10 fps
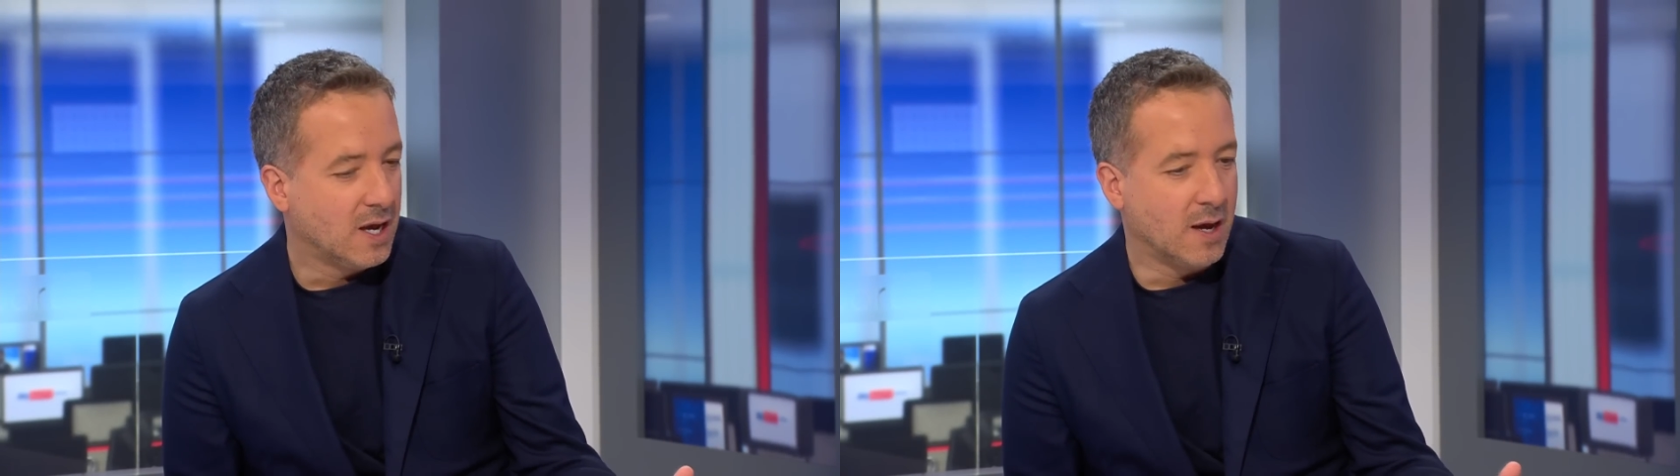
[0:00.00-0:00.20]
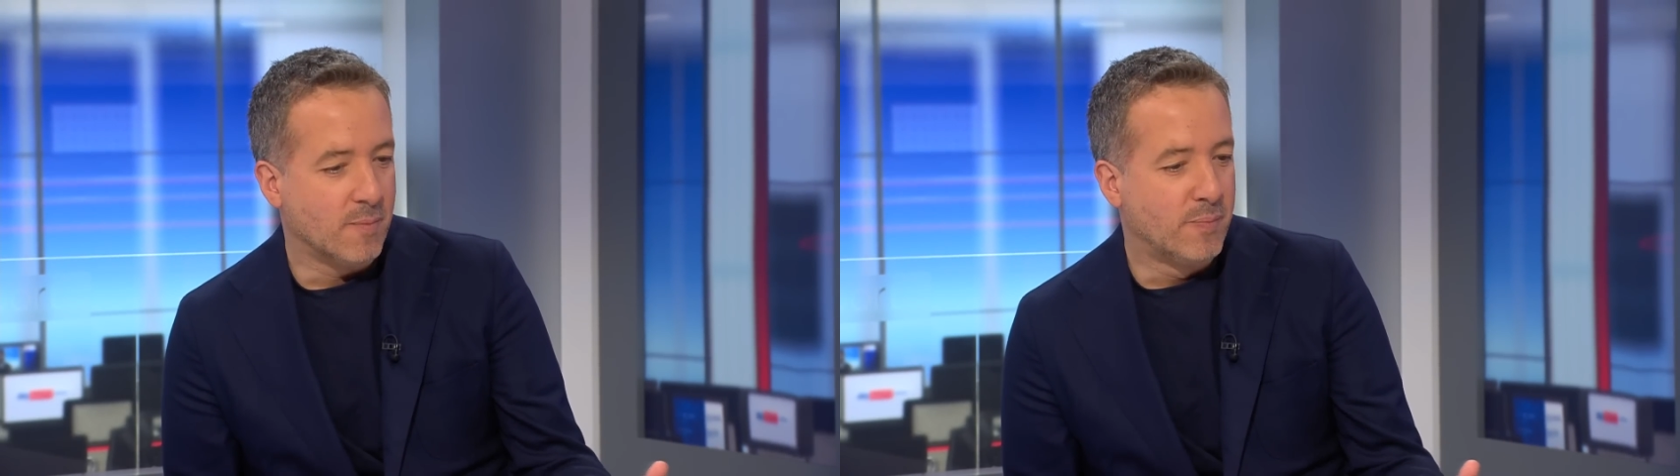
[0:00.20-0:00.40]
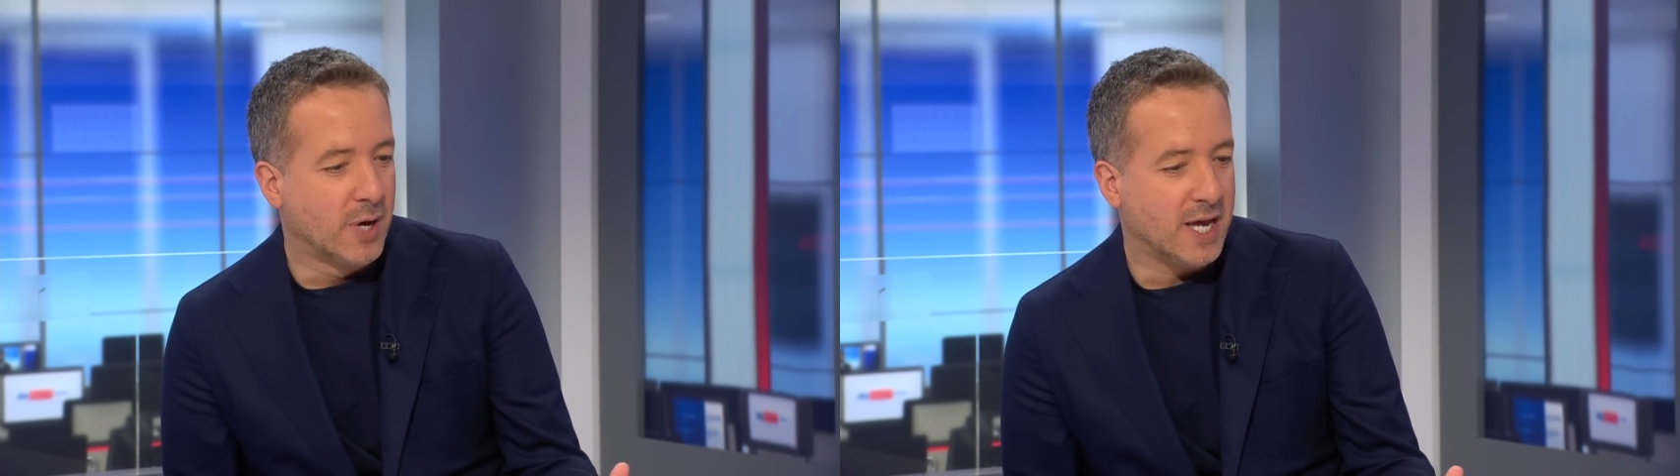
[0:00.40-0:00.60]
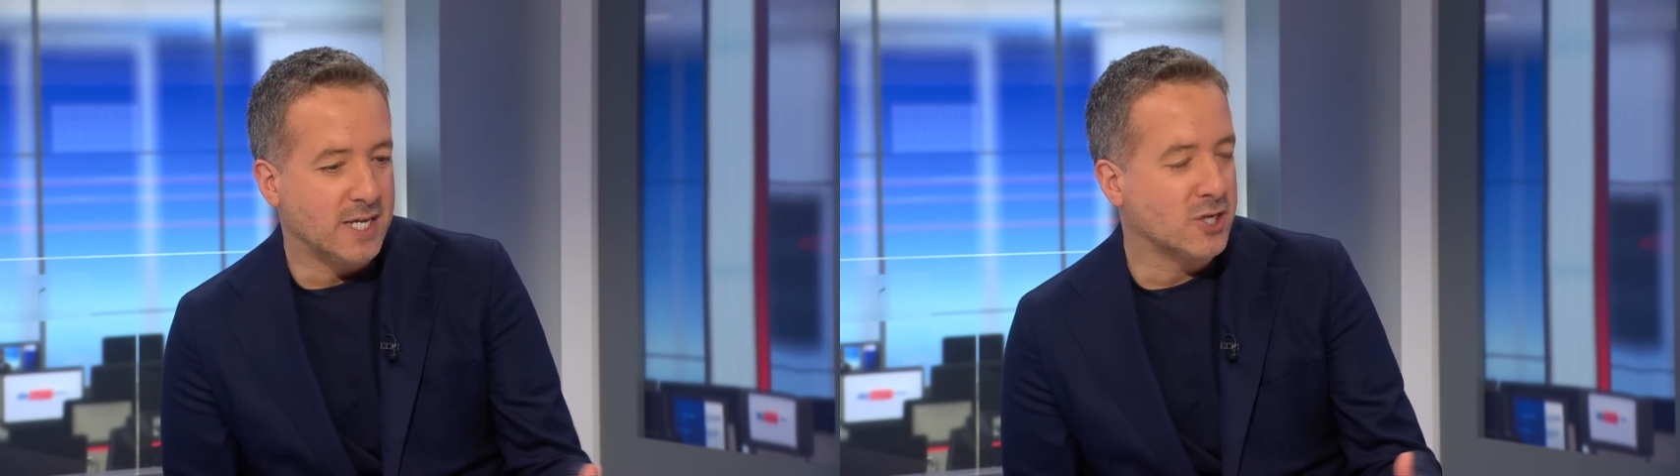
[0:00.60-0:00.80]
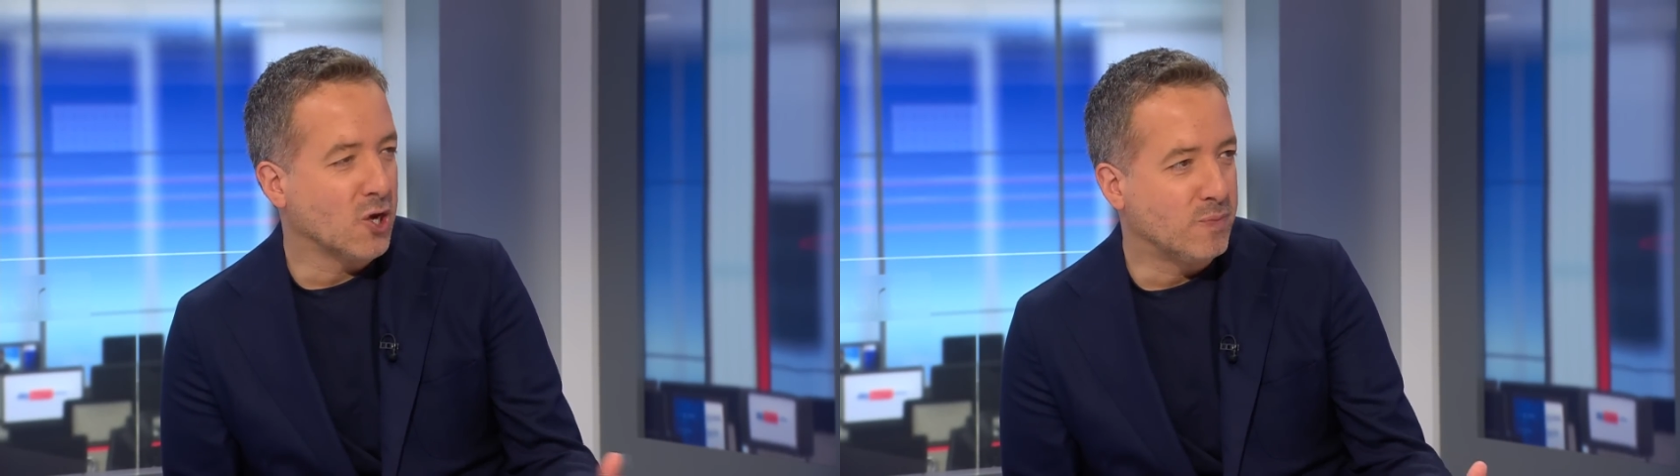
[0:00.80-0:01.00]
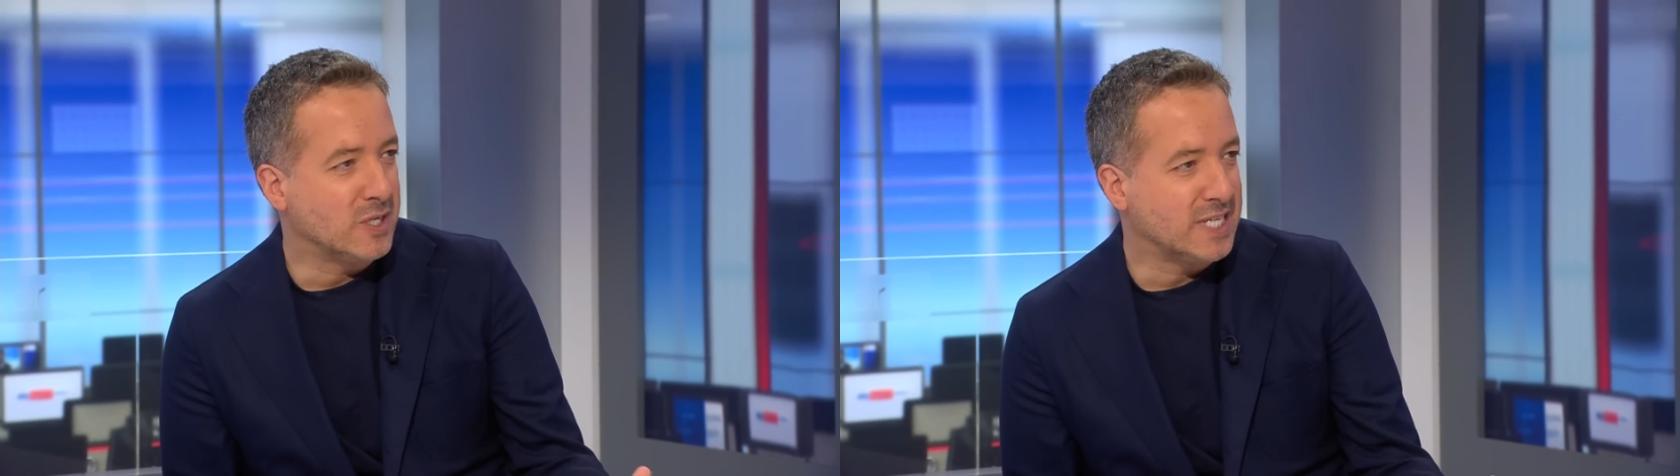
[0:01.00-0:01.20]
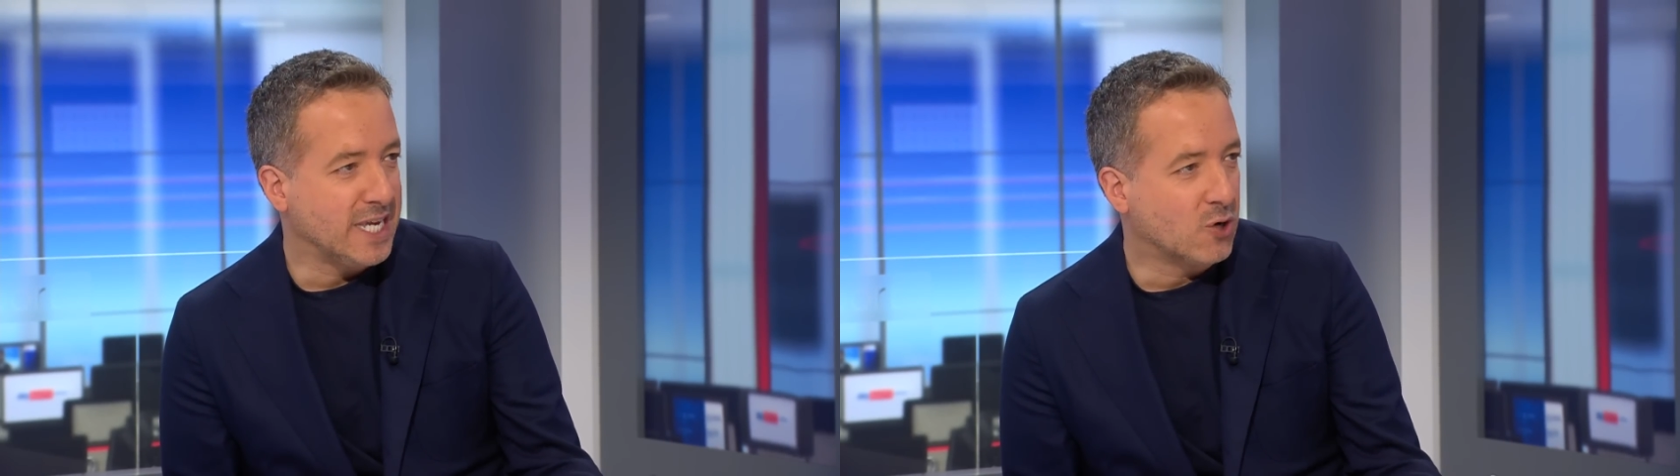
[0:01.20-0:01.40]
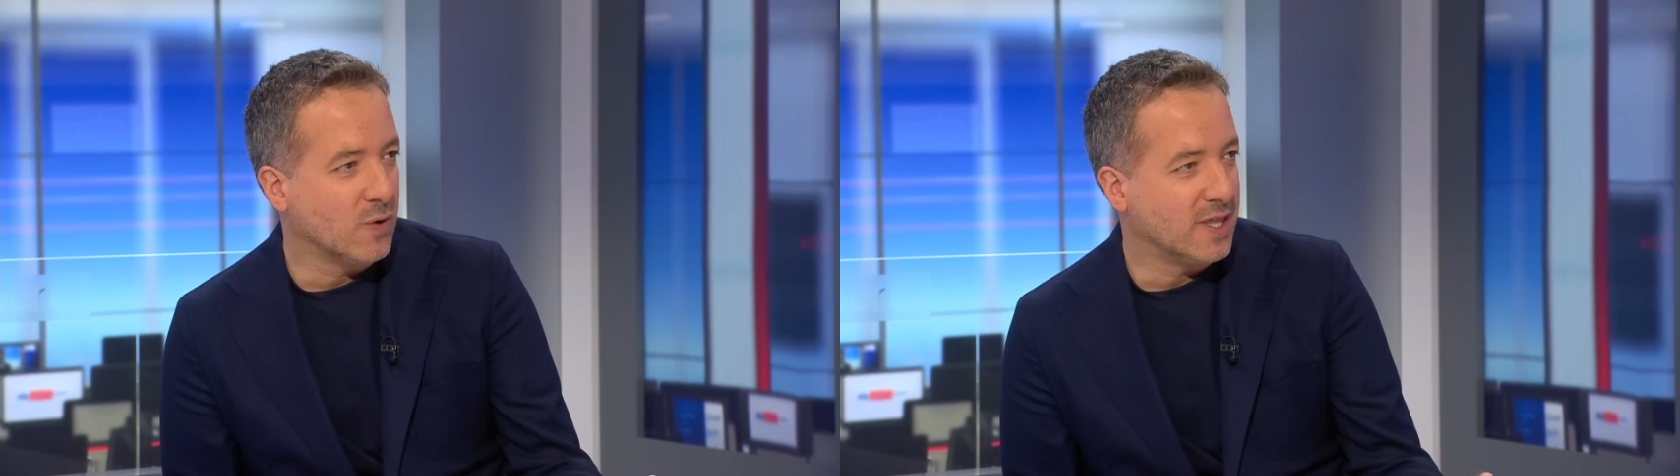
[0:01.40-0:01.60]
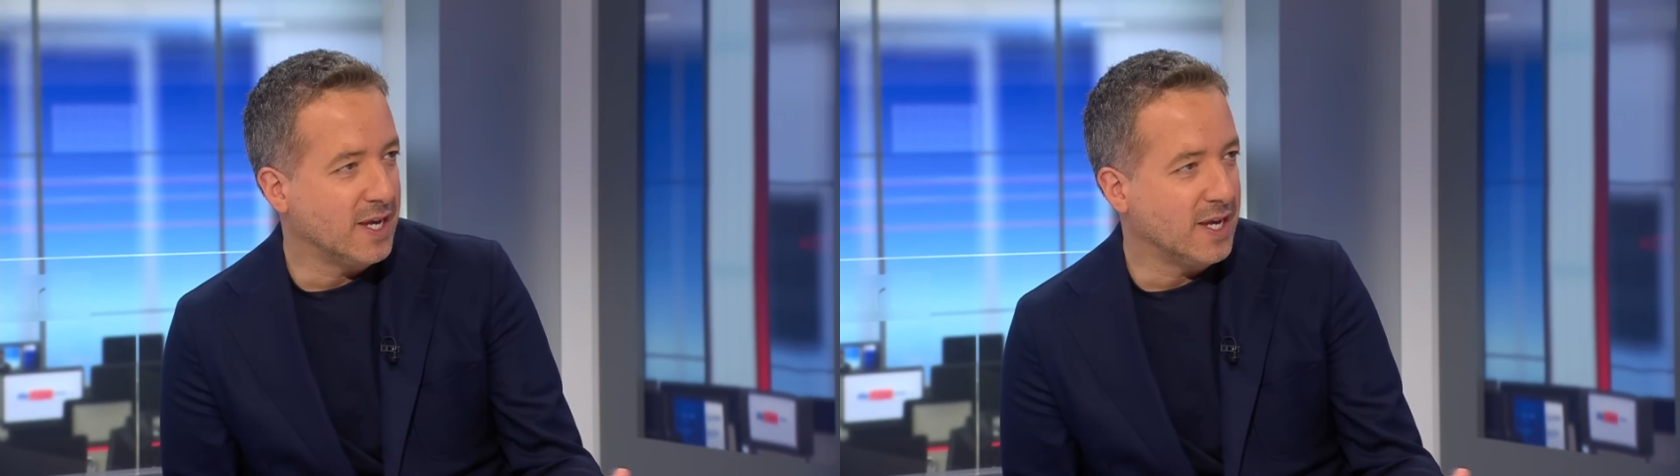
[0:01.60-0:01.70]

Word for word: Uh, but it's an open secret